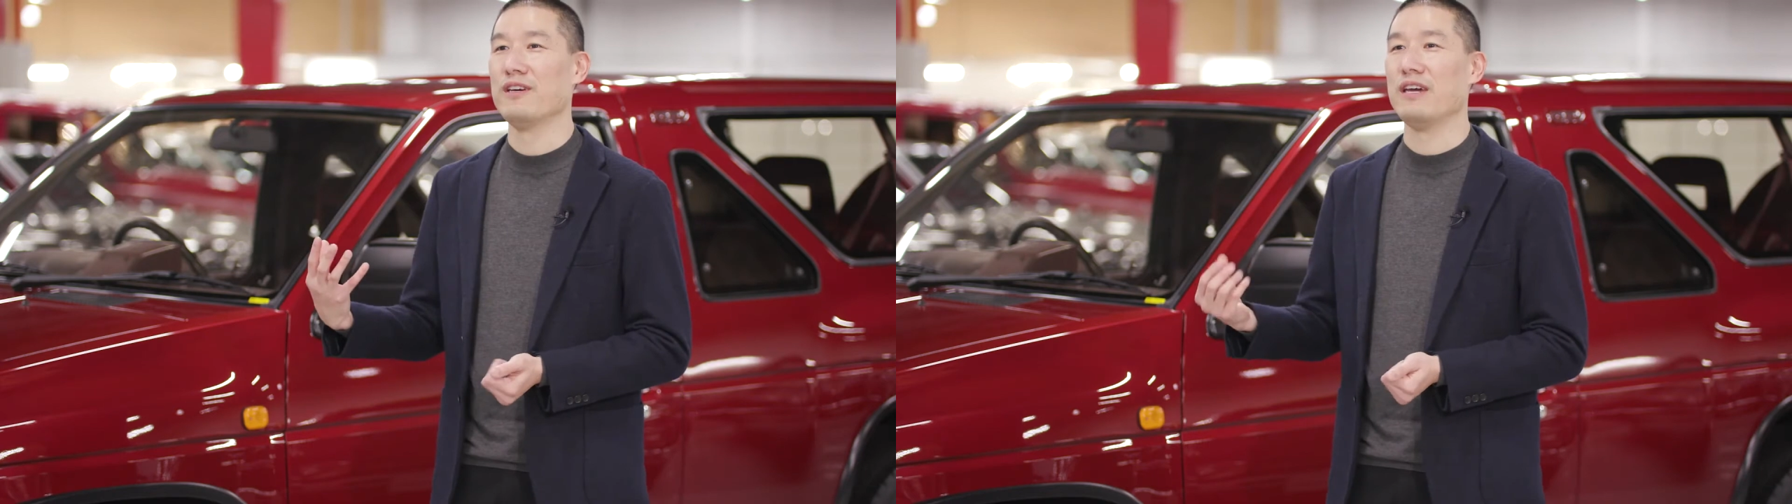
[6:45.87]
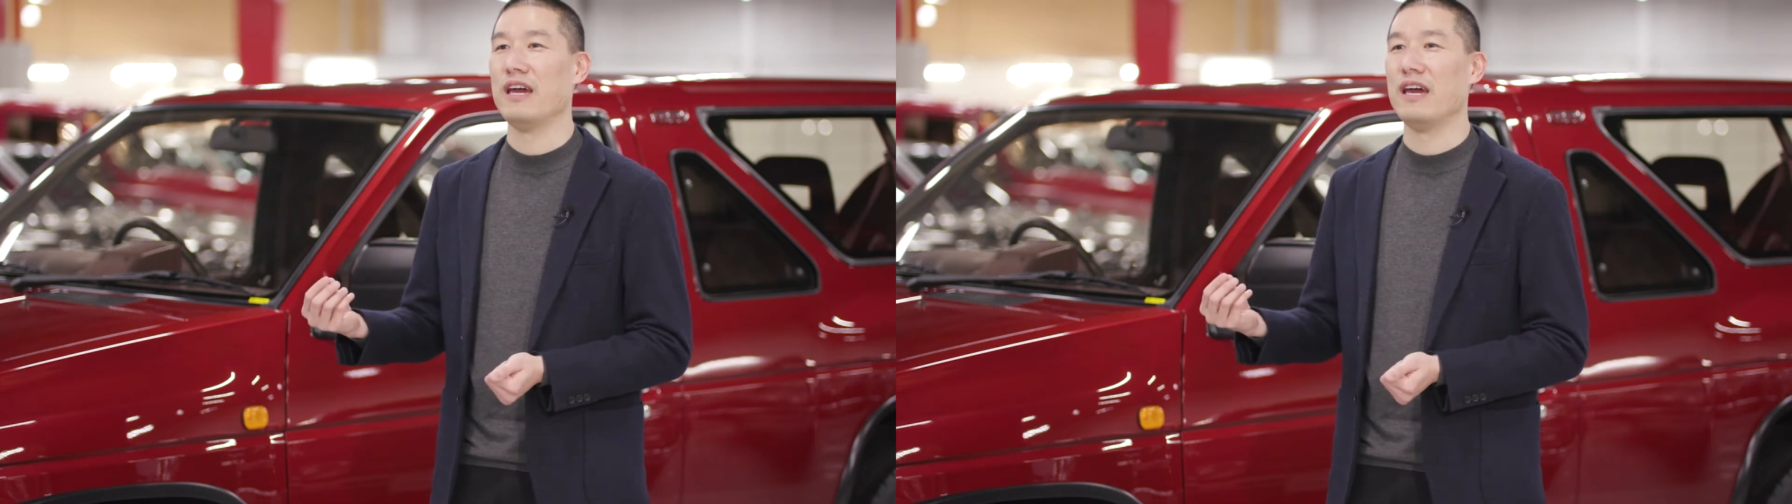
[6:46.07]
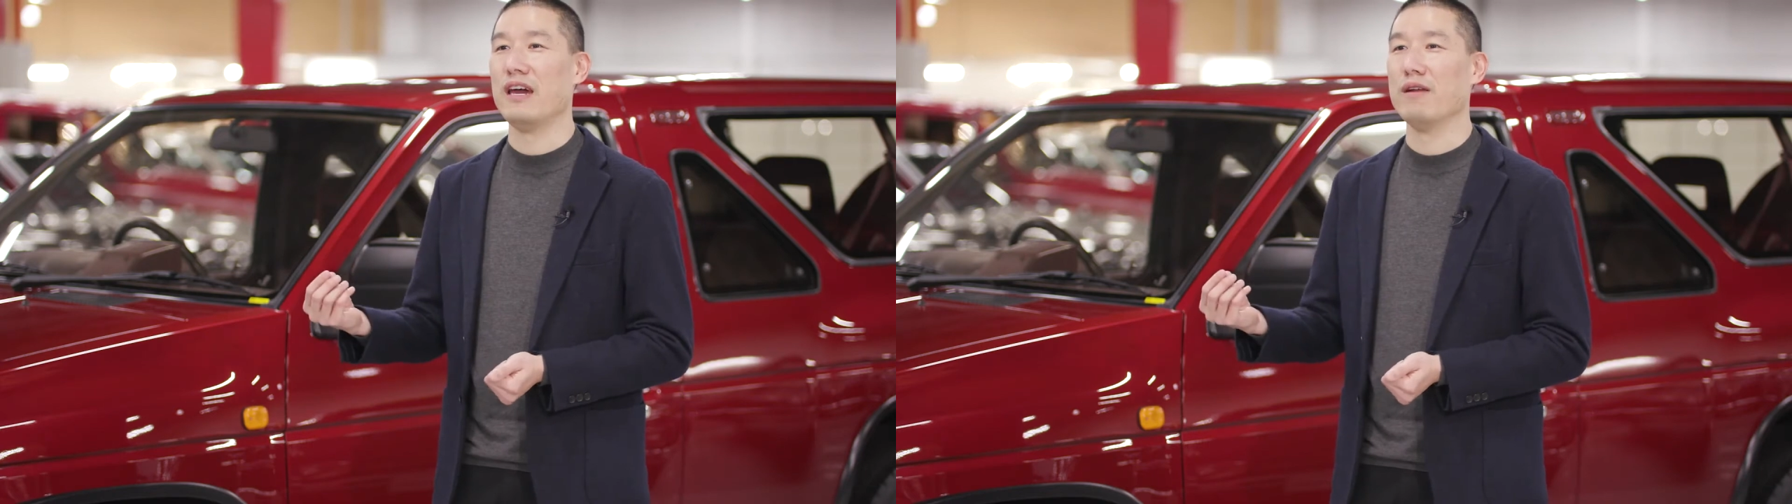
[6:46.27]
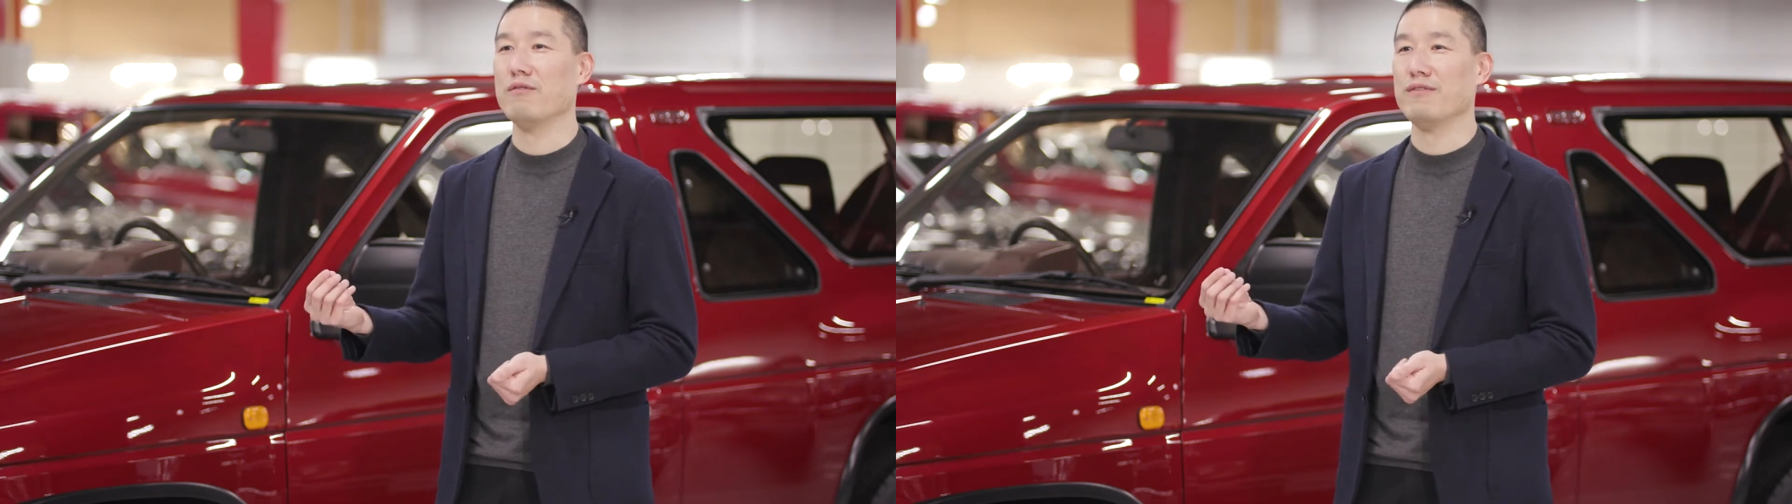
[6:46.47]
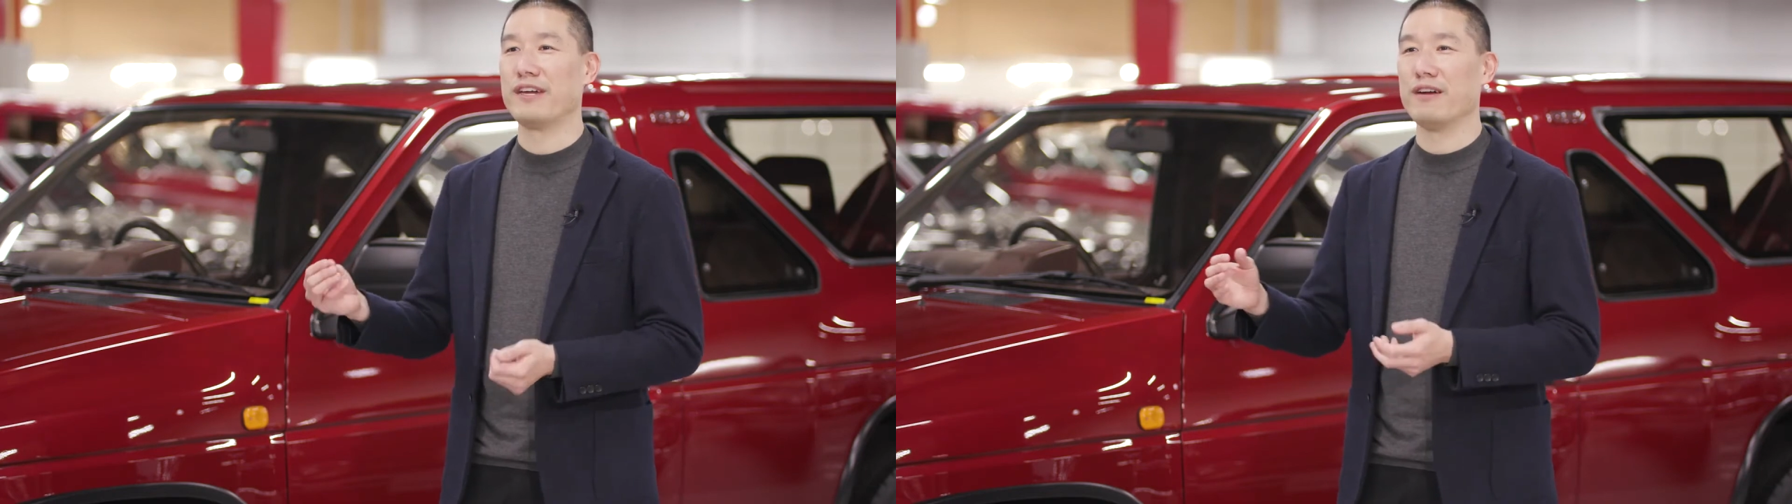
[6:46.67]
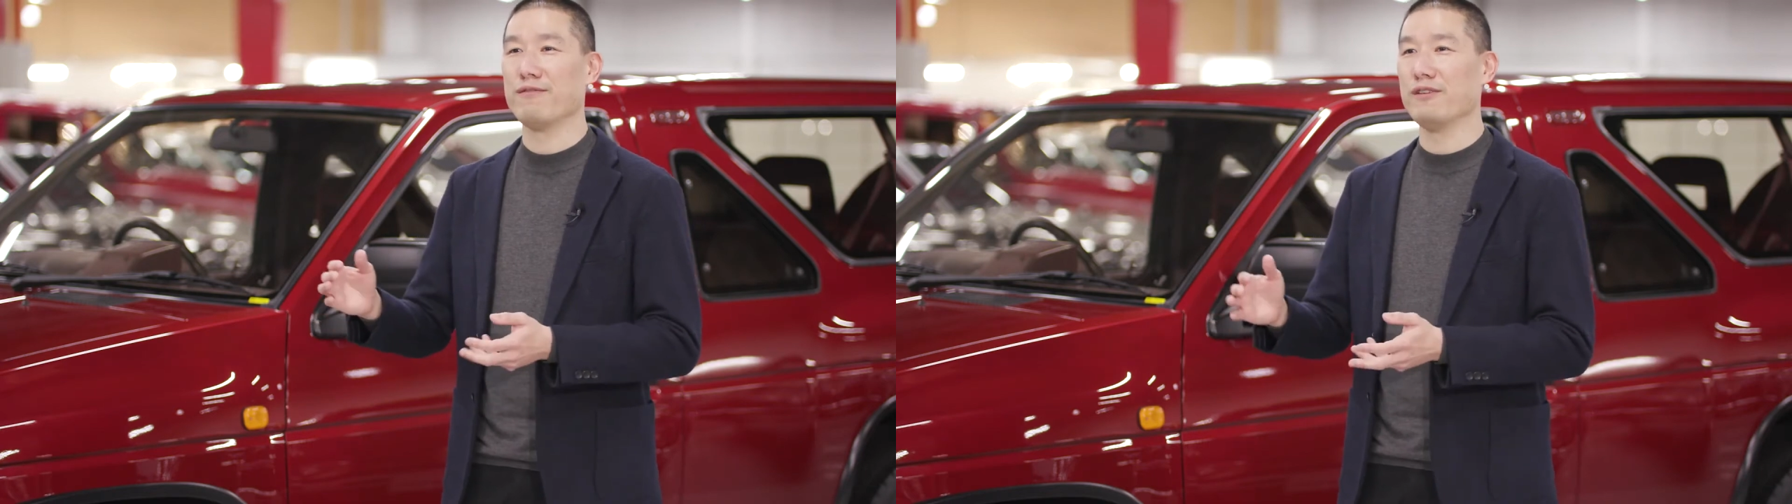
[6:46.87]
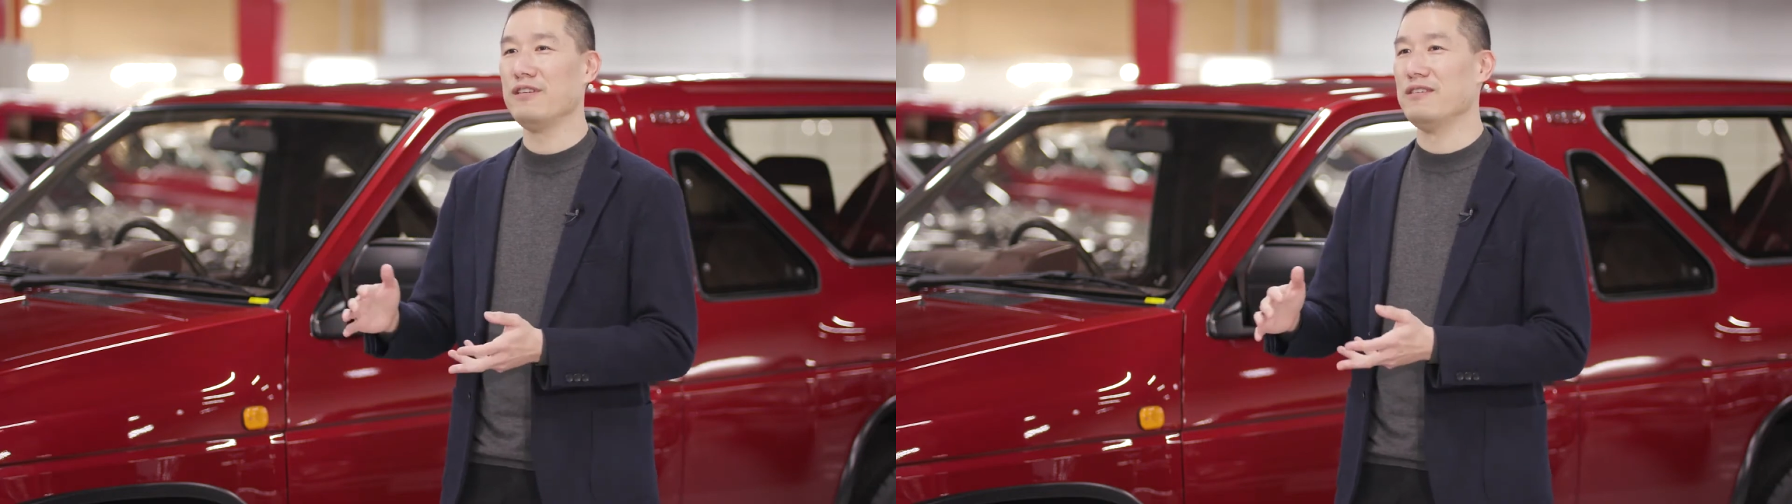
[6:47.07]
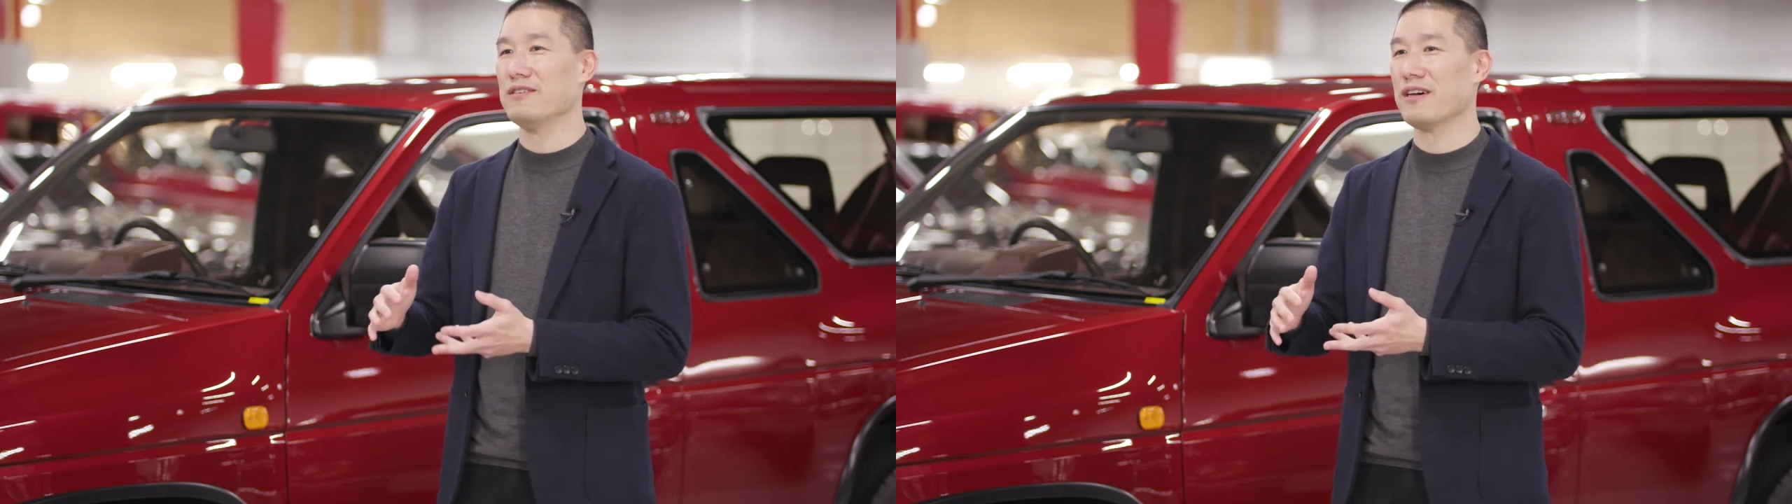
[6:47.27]
and we've carefully
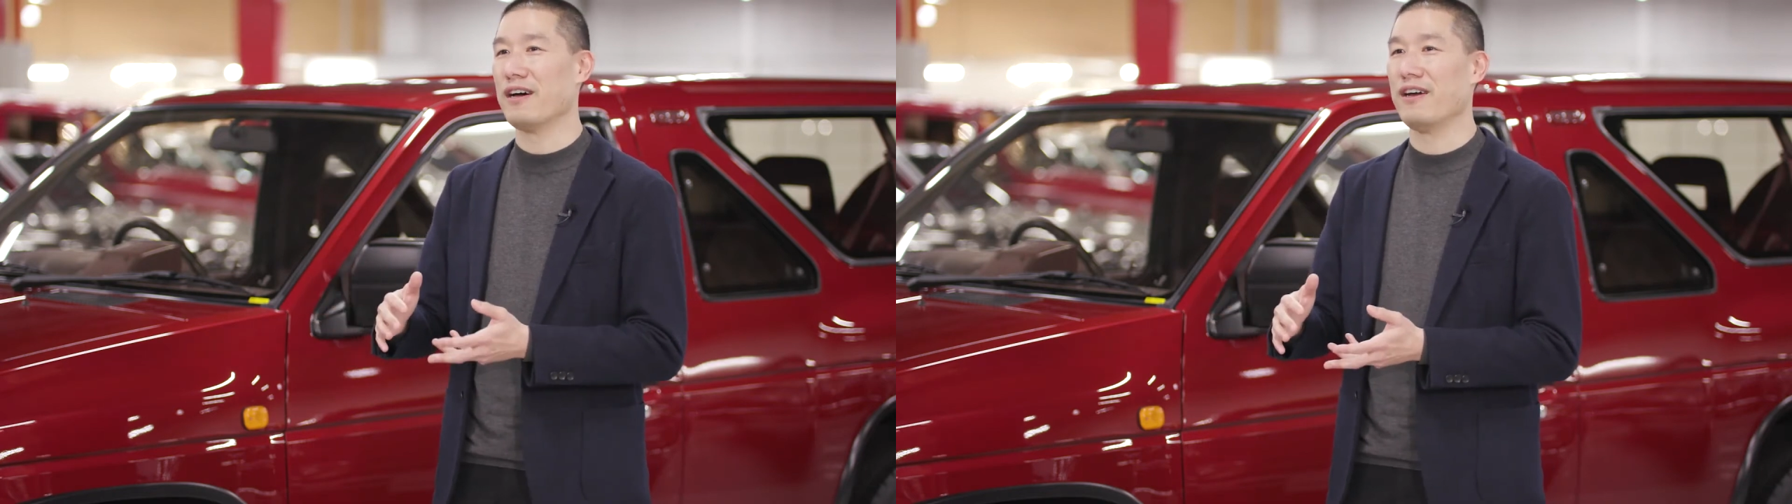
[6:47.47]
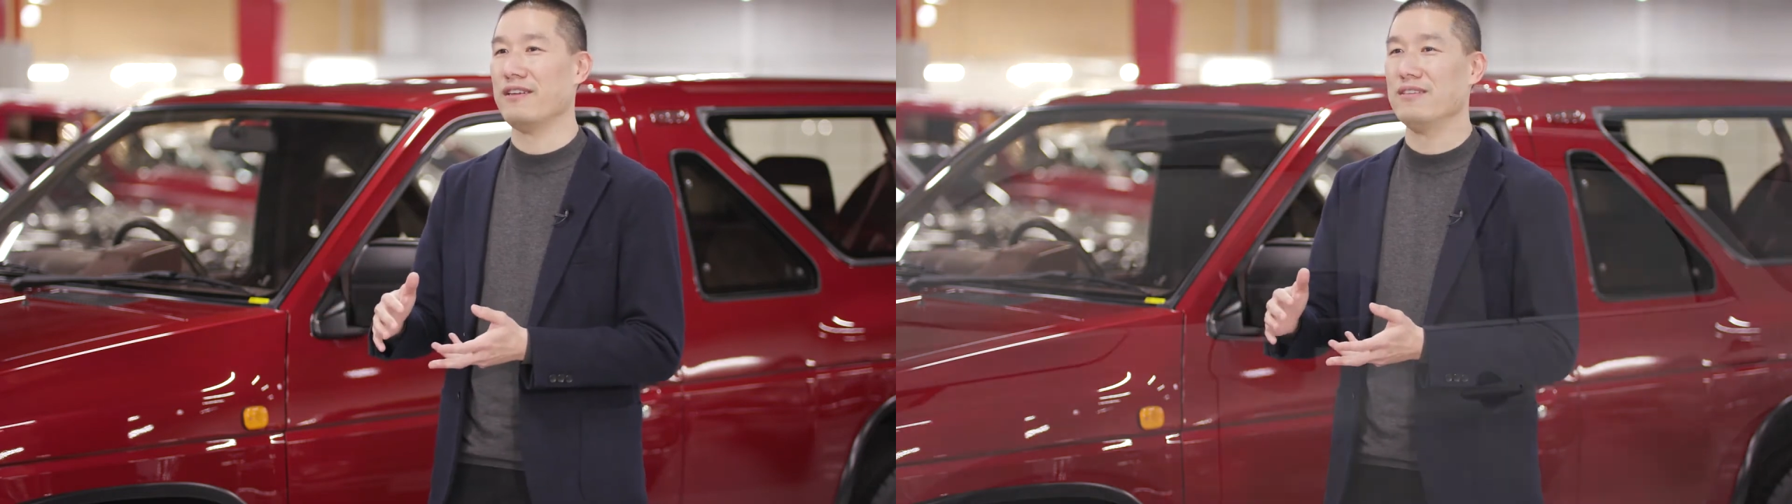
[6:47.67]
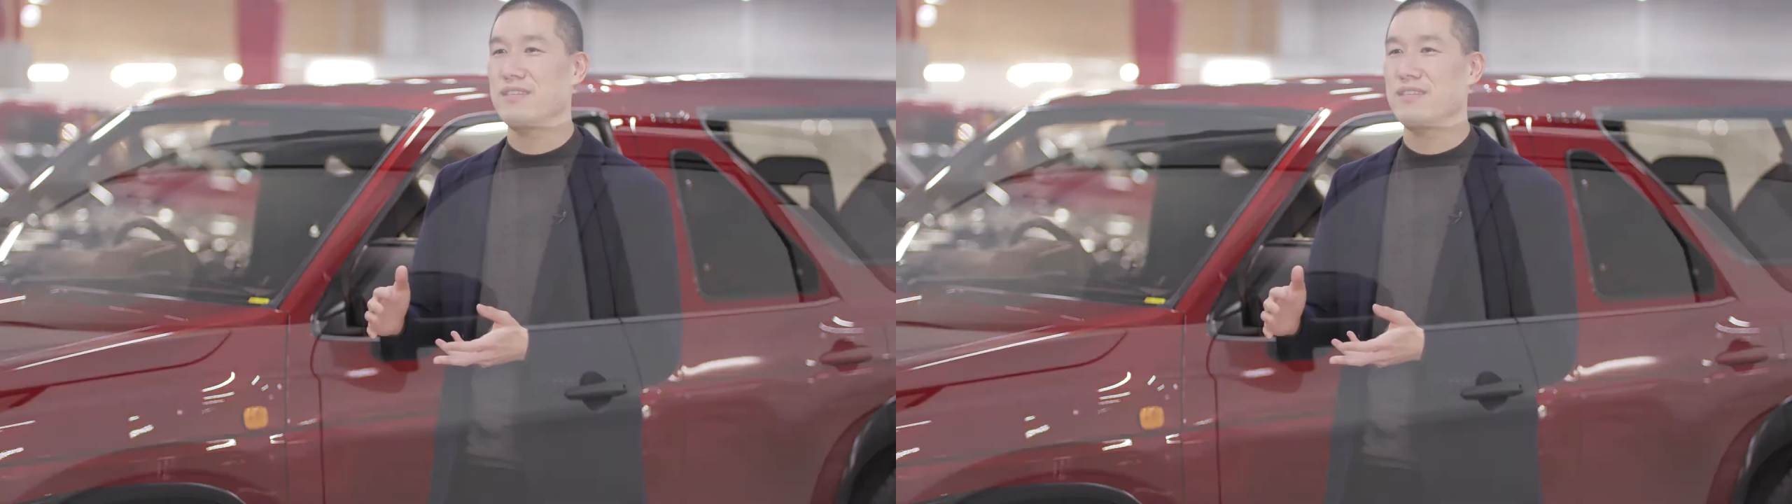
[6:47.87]
designed